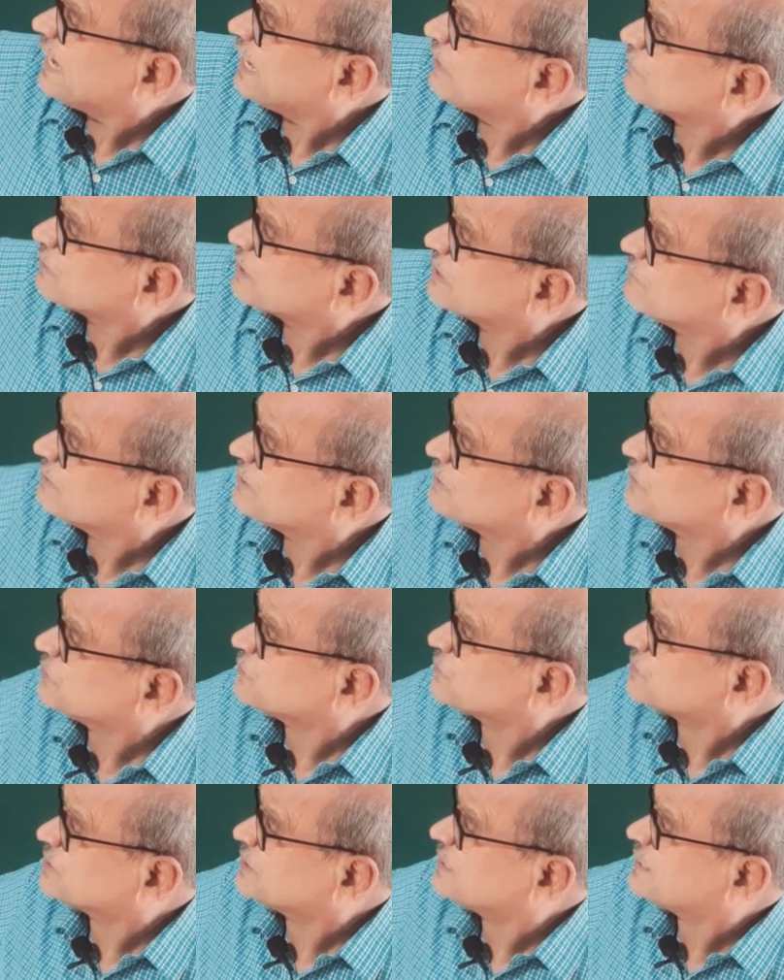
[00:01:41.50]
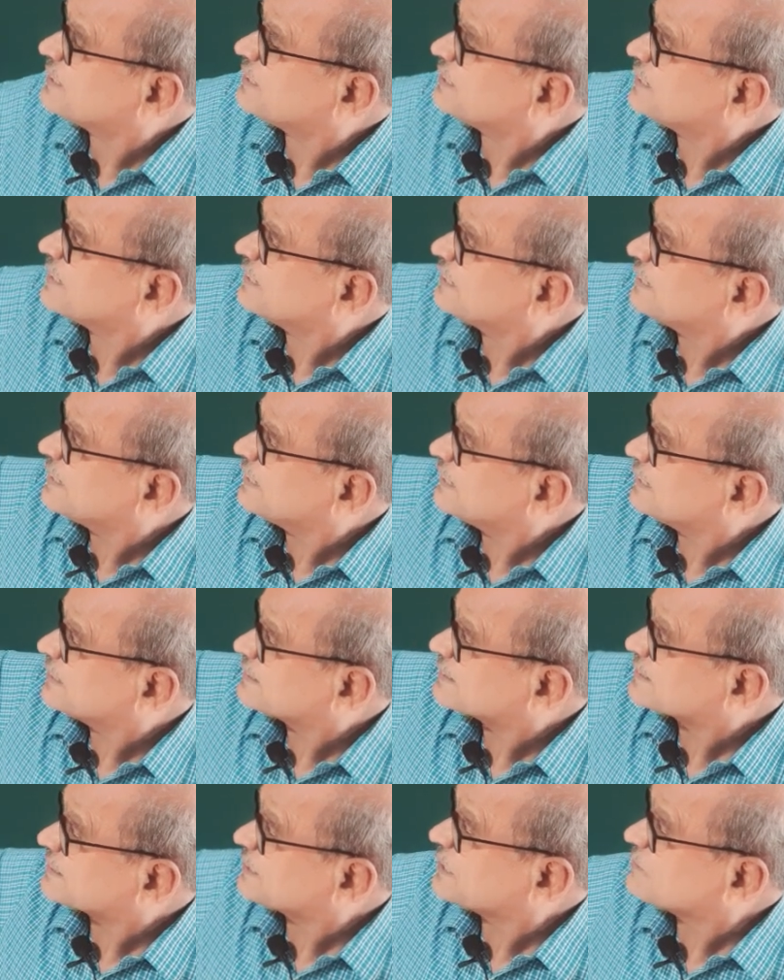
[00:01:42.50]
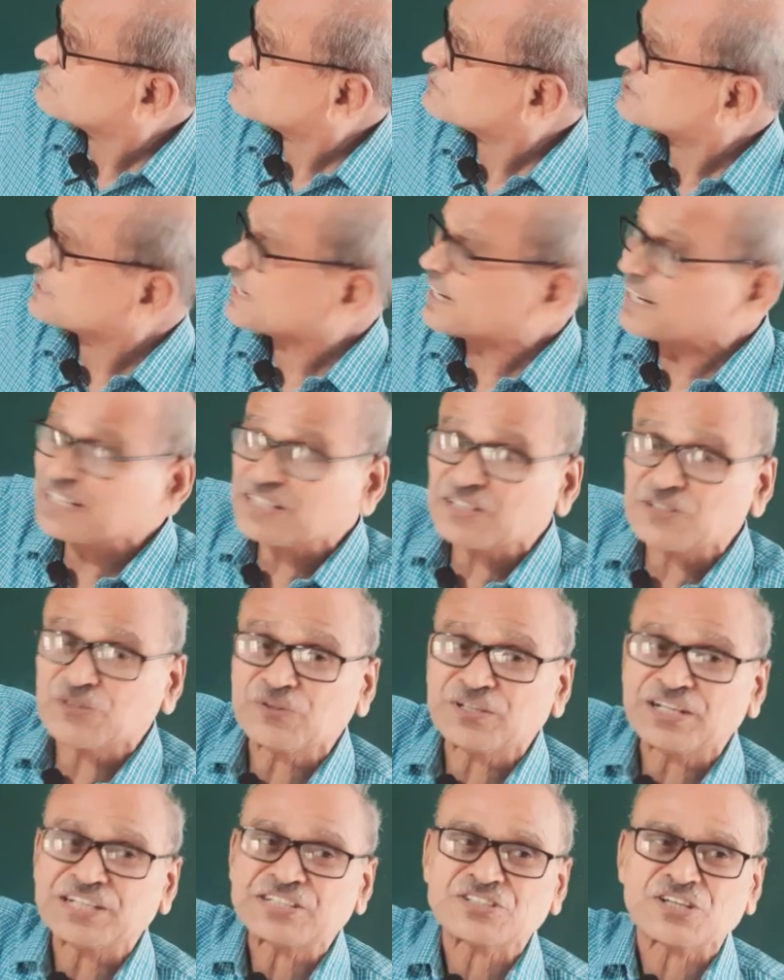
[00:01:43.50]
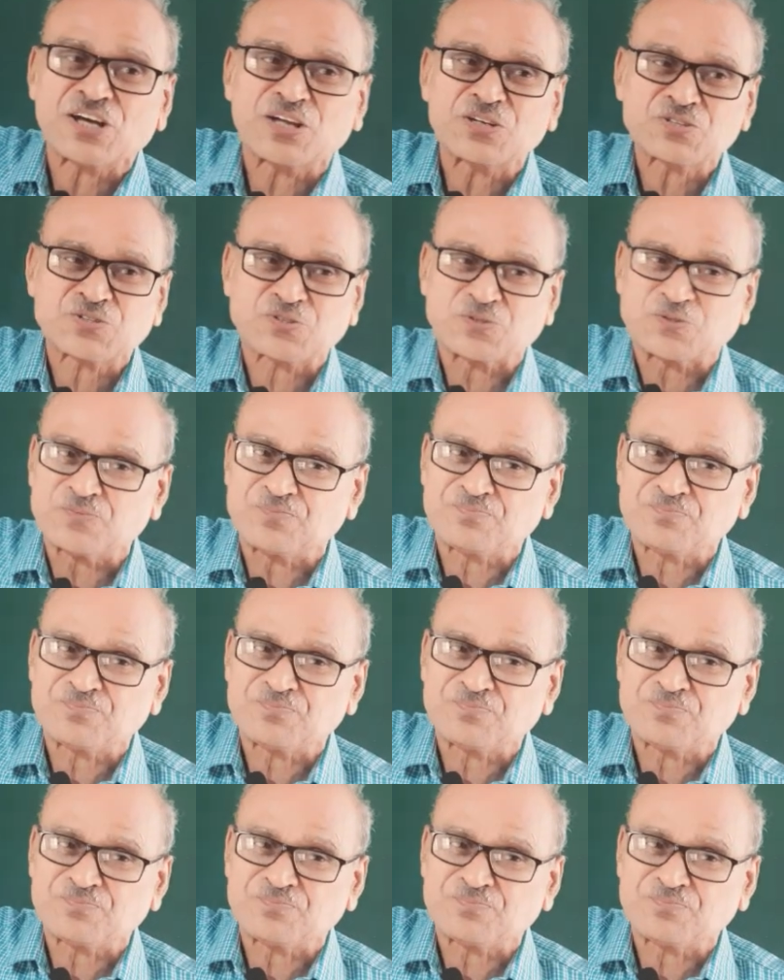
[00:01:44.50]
have given you the terms and units also.